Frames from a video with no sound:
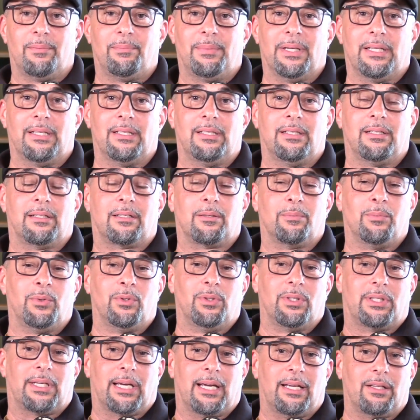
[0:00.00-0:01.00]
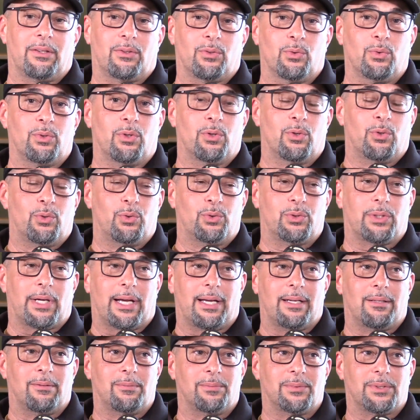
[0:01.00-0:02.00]
the ability to communicate through those
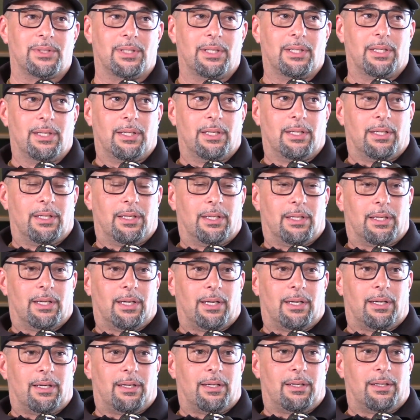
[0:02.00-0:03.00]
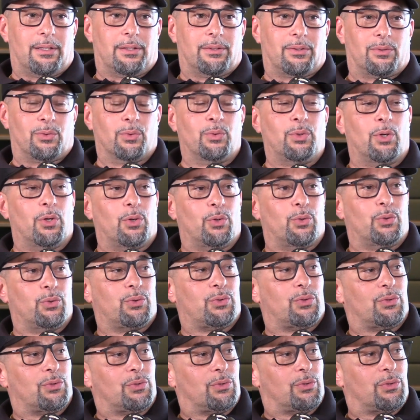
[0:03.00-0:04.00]
items,
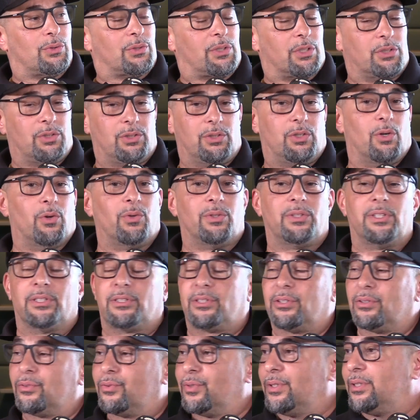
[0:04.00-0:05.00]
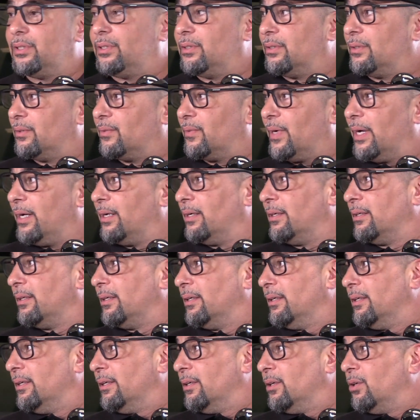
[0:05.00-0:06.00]
because you're going to disagree, right?
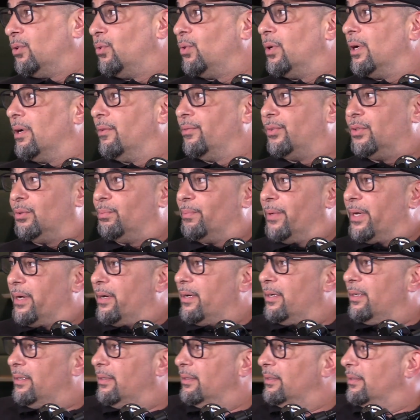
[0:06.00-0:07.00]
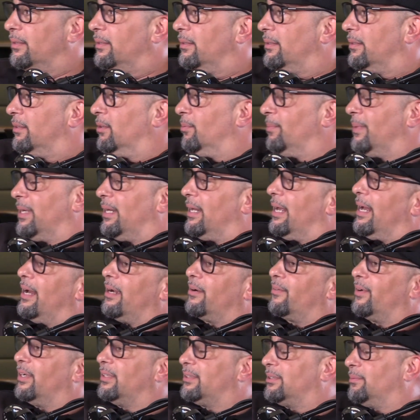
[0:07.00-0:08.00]
Whoever you marry, no matter
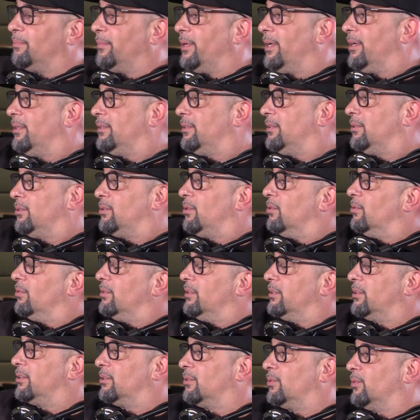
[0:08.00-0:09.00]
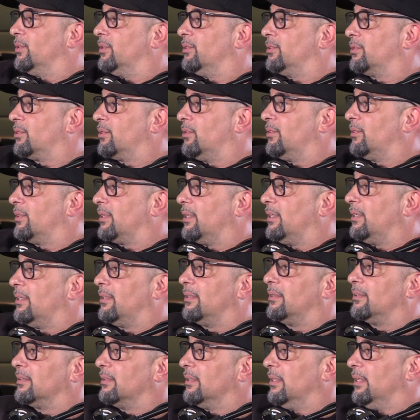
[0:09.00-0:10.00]
how great your marriage is, you're going to disagree on certain
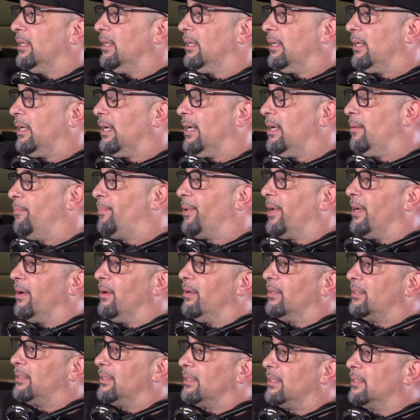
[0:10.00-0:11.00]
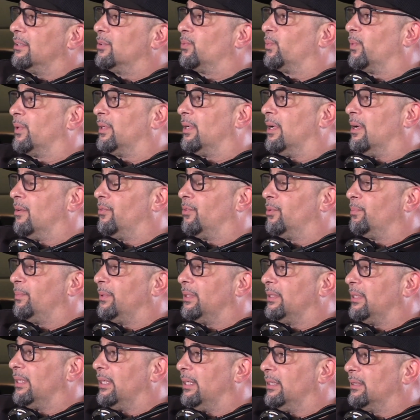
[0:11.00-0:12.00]
things. And parenting is one of
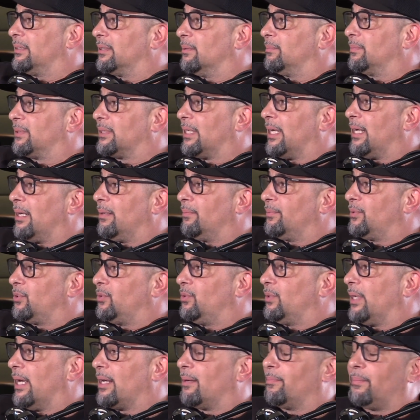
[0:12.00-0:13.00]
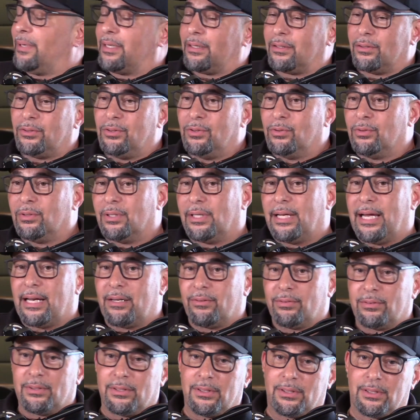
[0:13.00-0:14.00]
them. And sometimes you got to make a
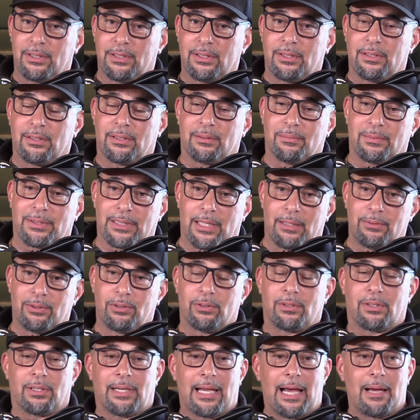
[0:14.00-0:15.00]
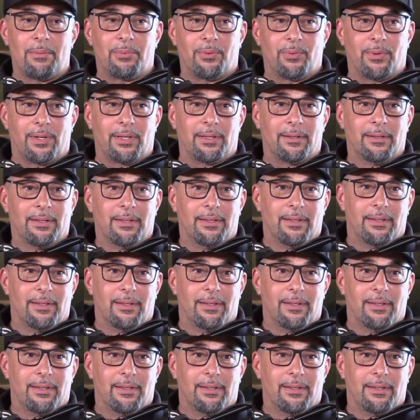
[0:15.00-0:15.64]
unilateral decision. Sometimes you collaborate,